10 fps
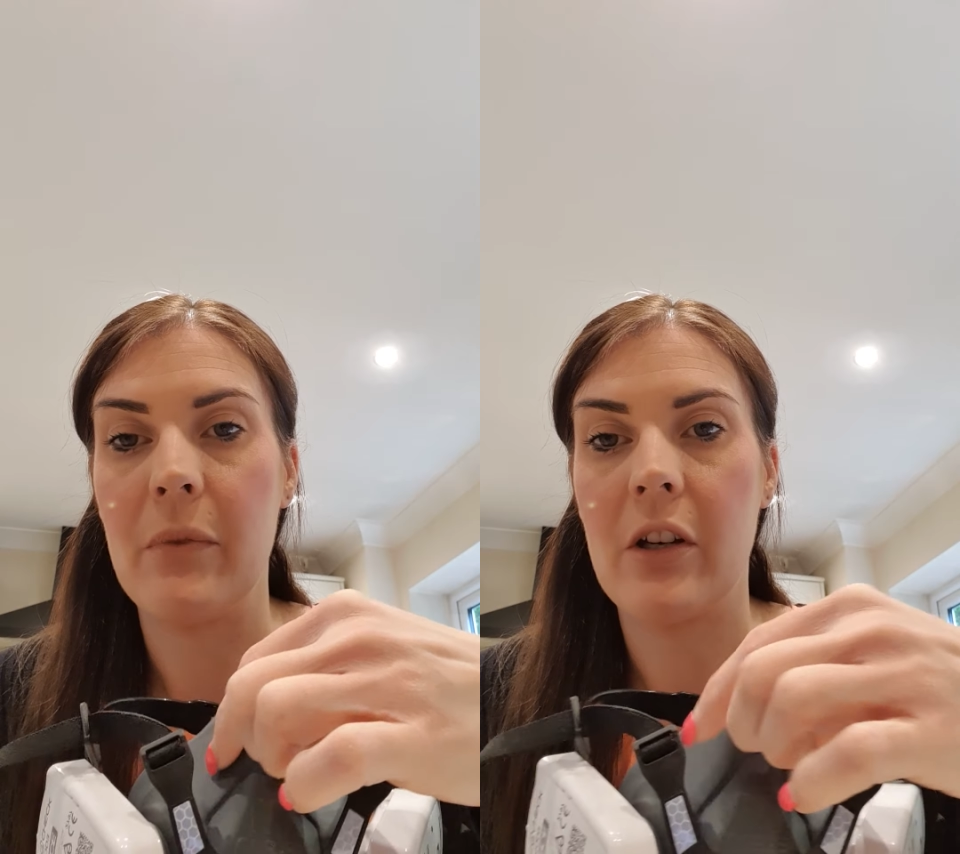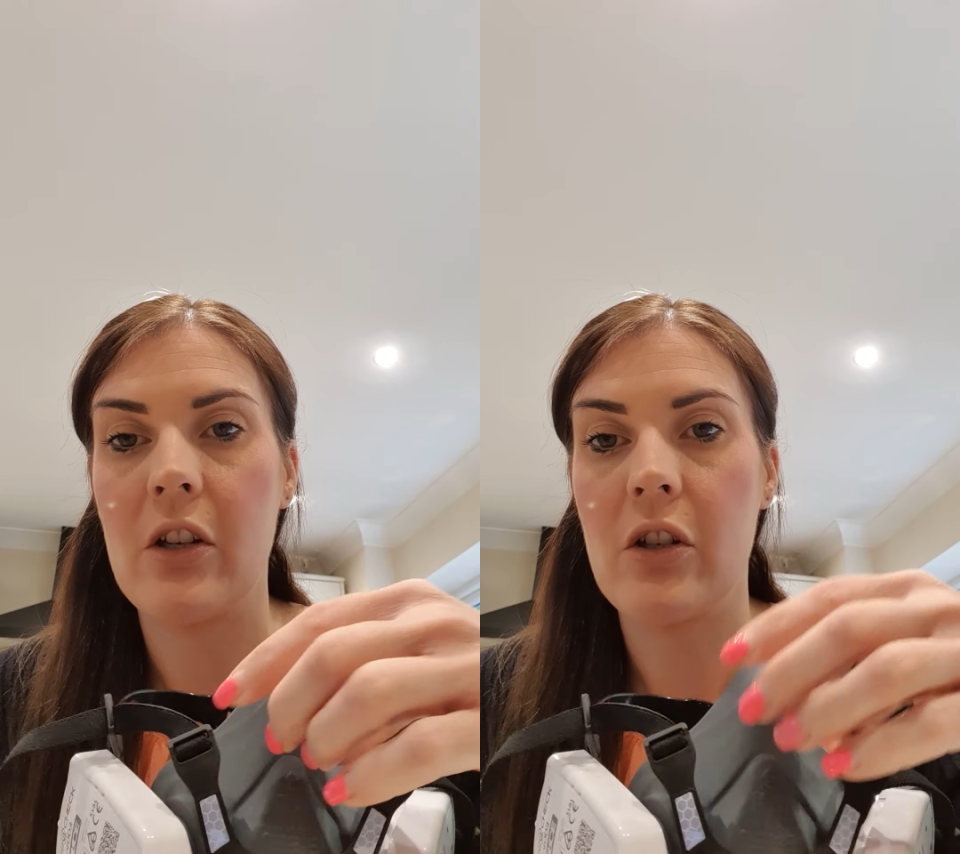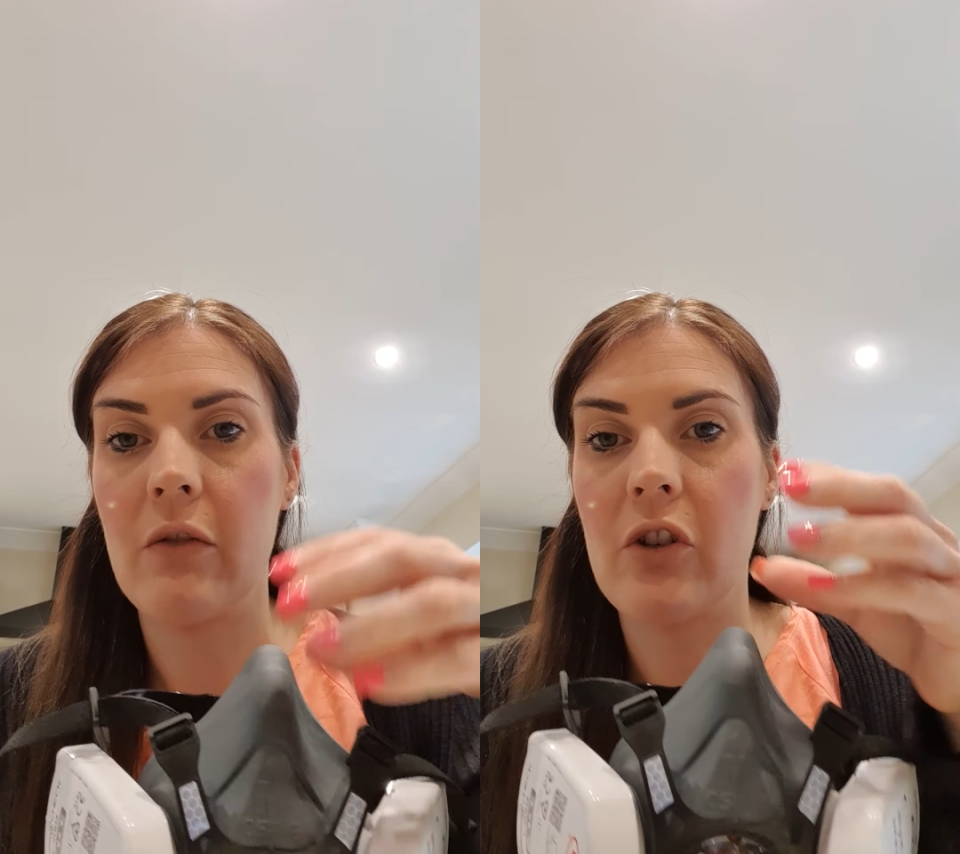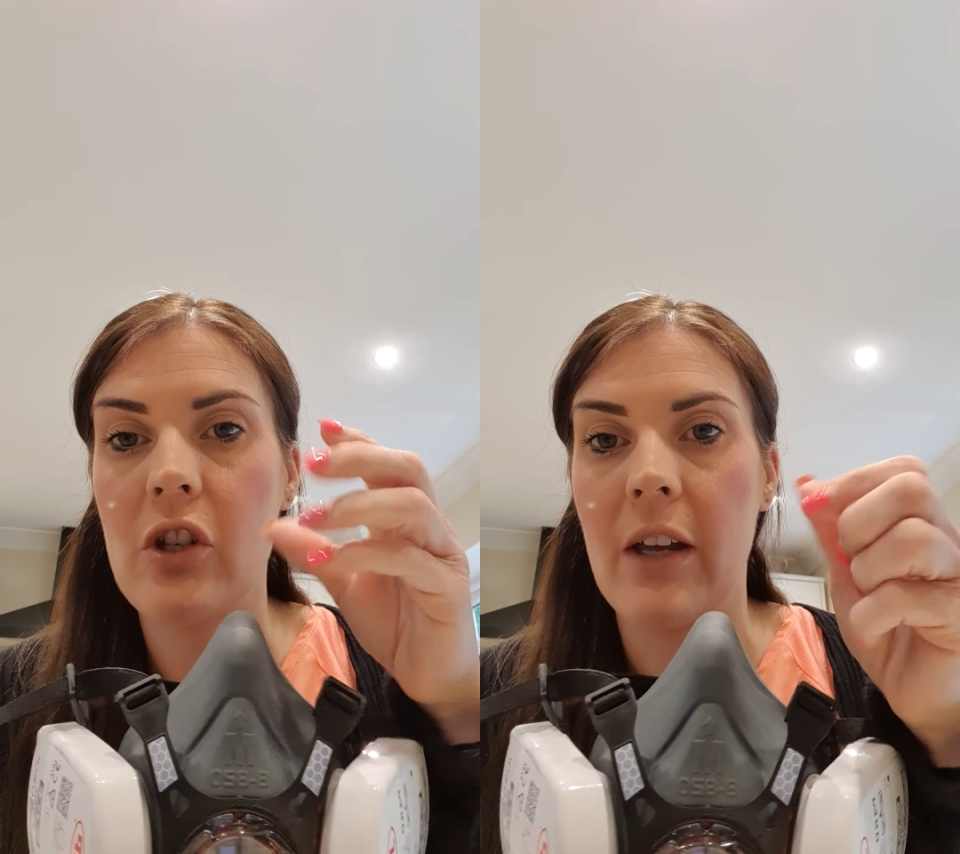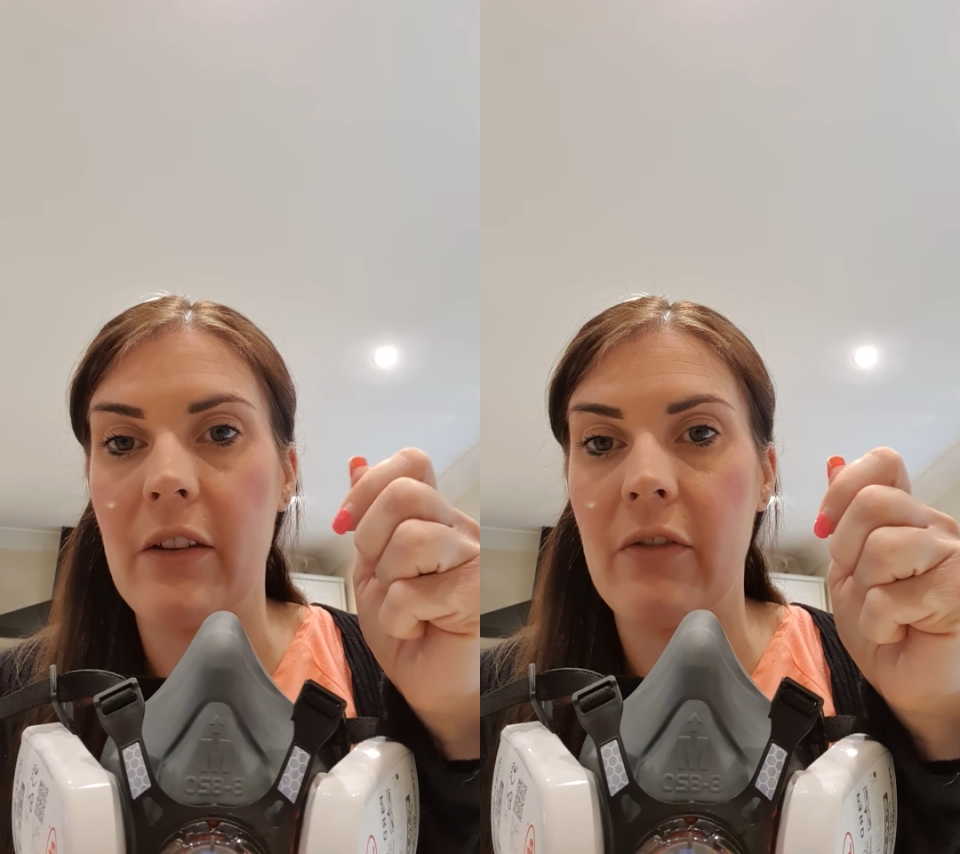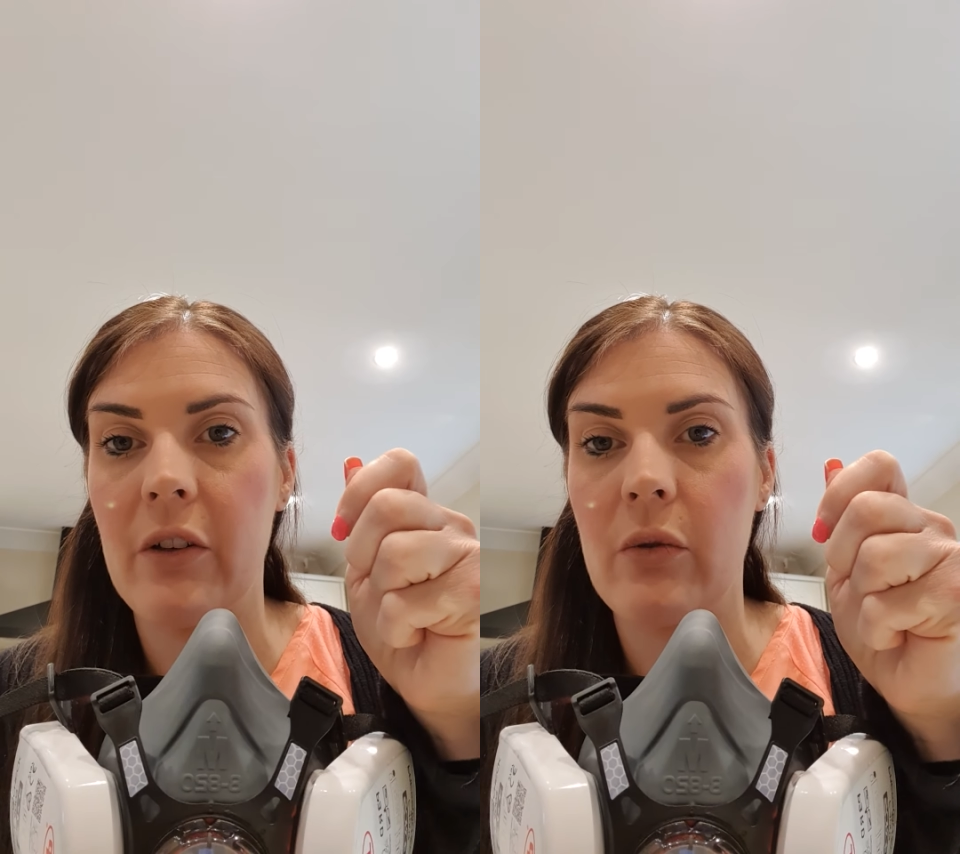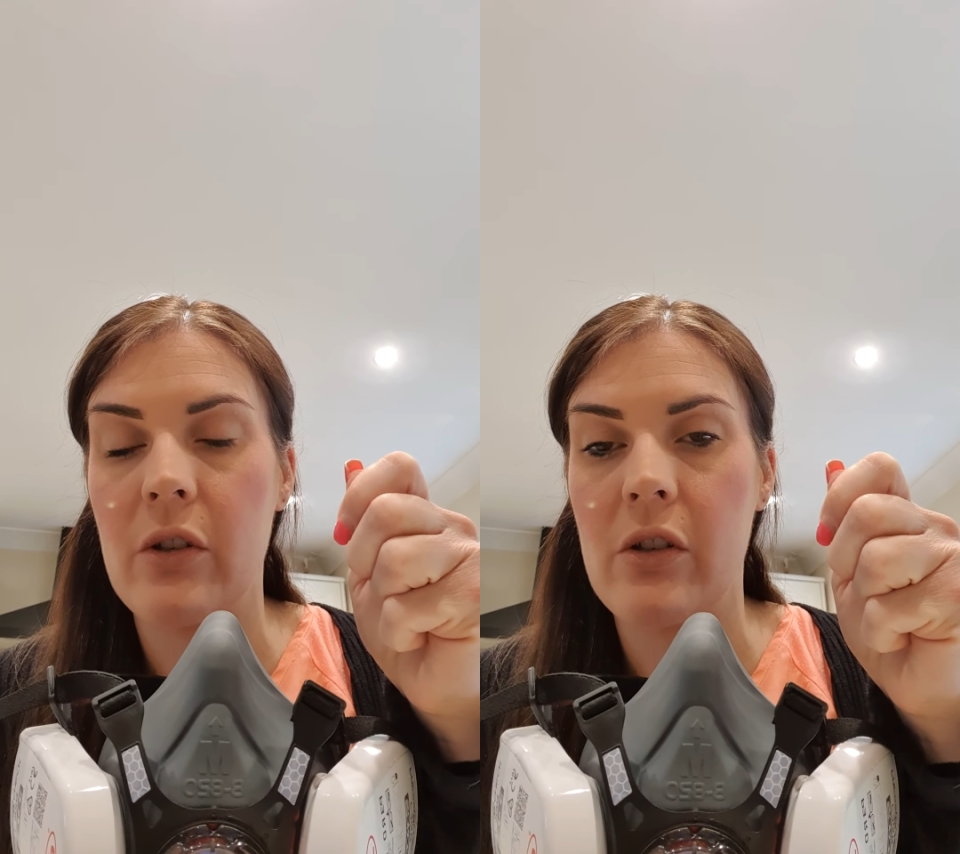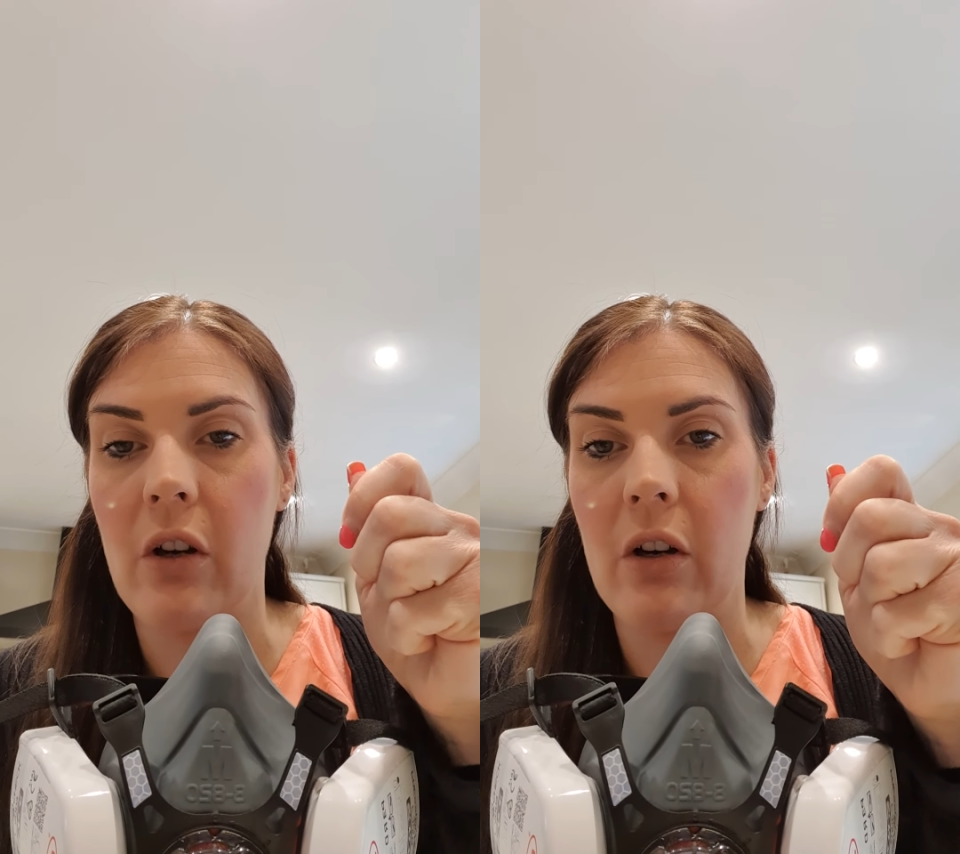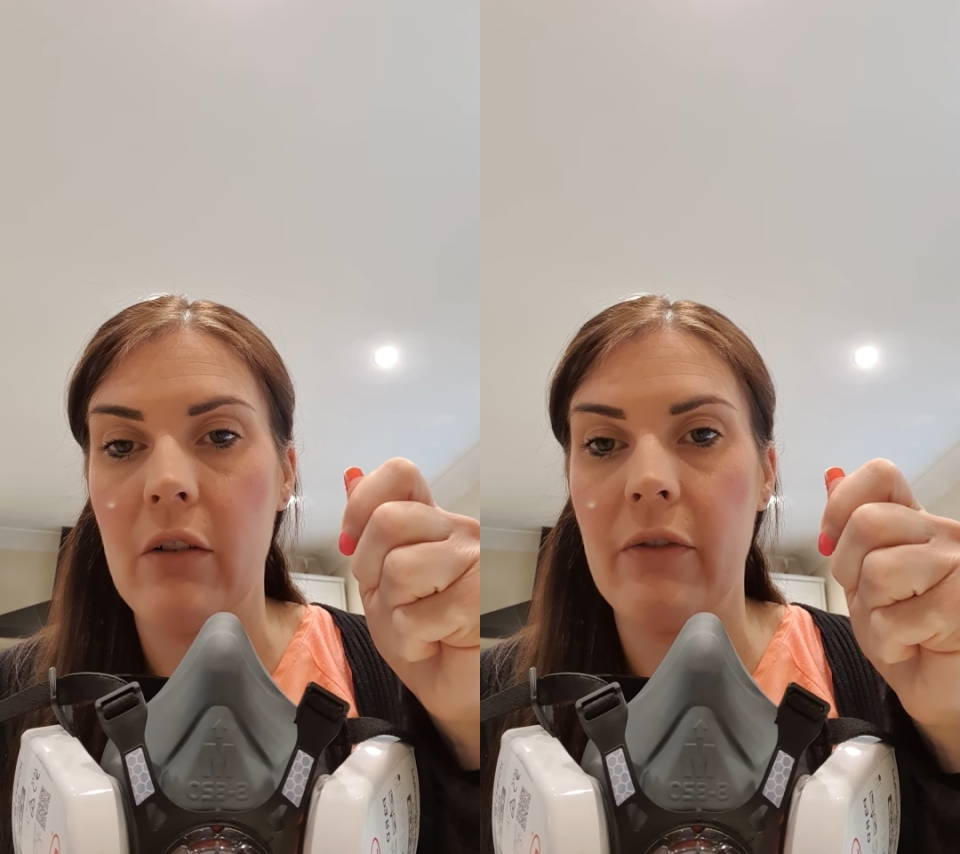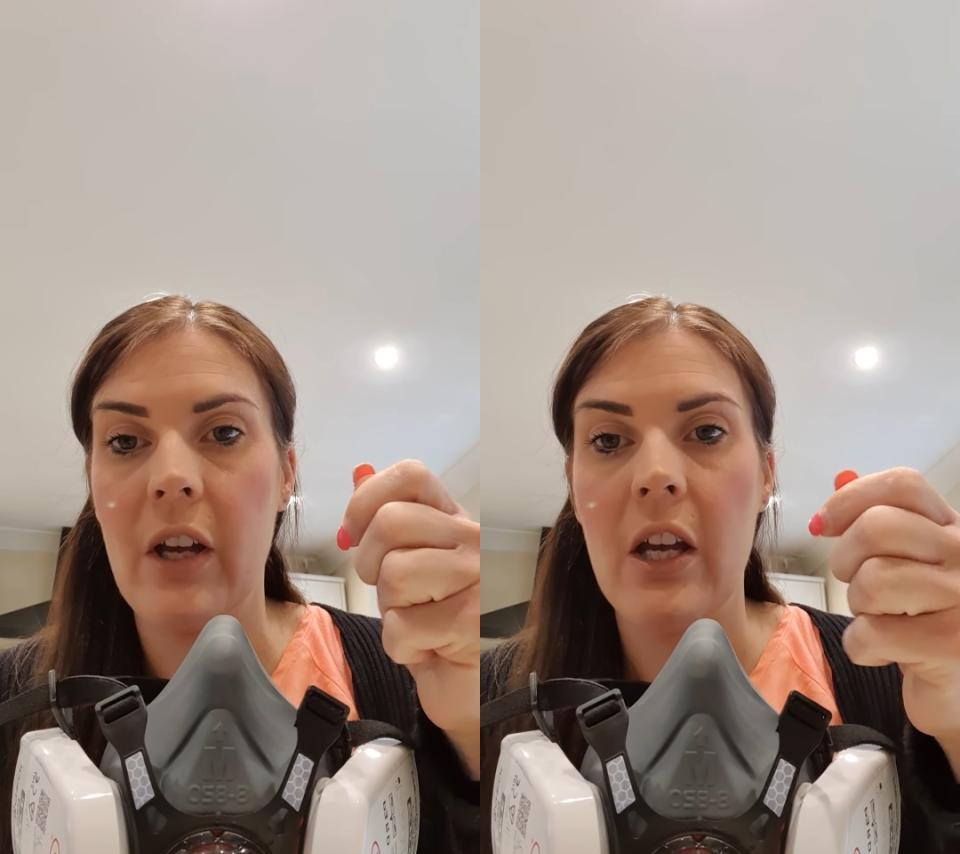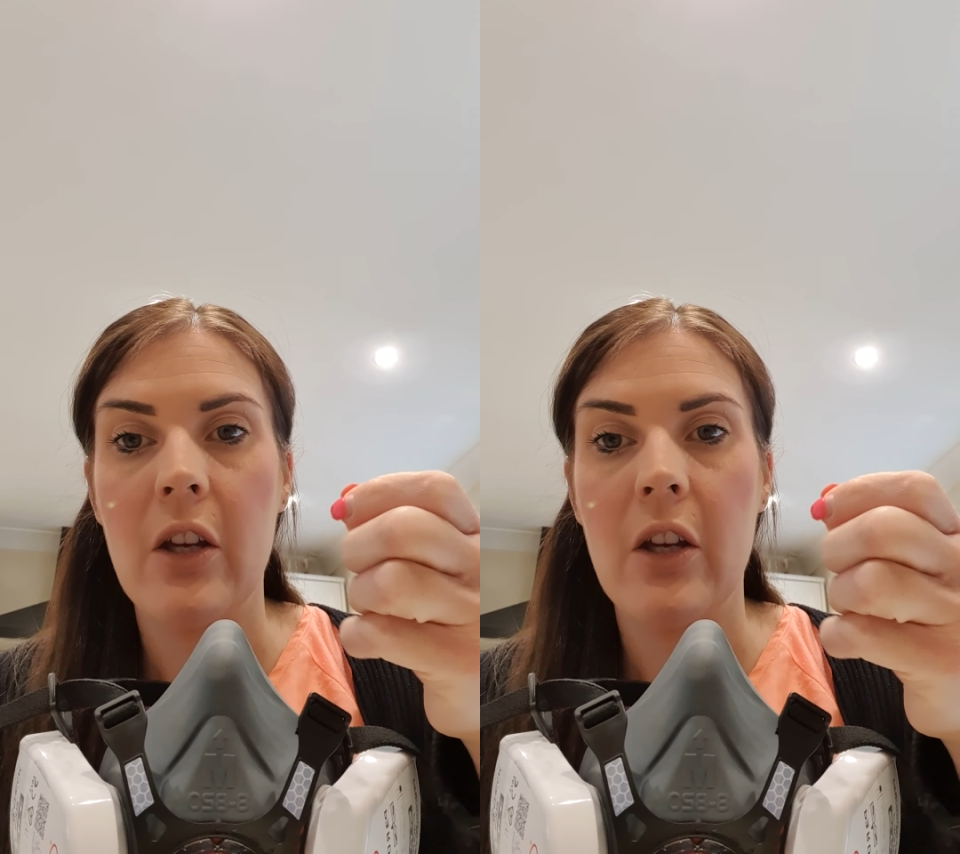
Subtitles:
because you've shut the filters off.